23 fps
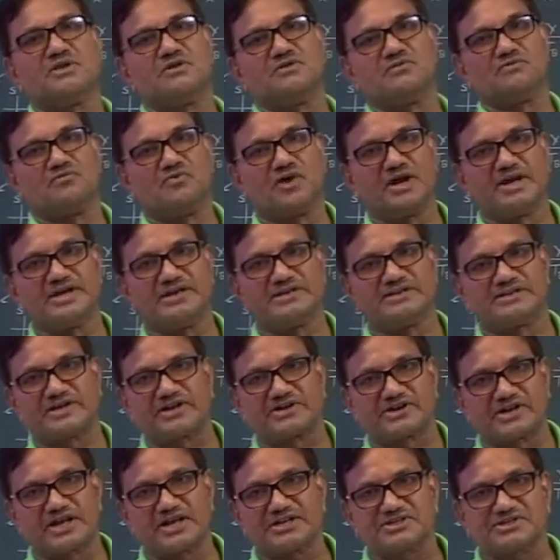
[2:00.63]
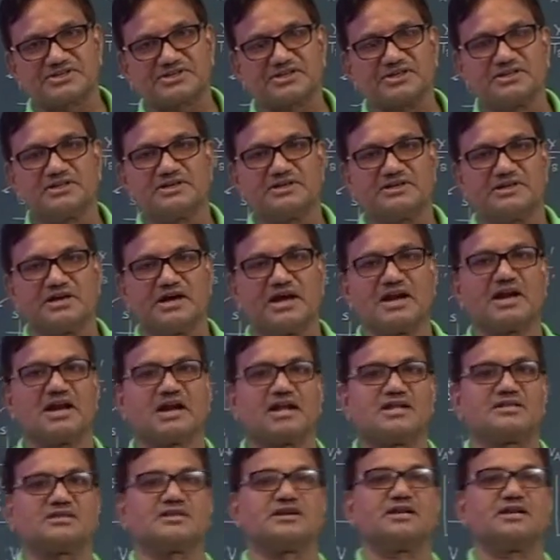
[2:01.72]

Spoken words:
one is at rest and another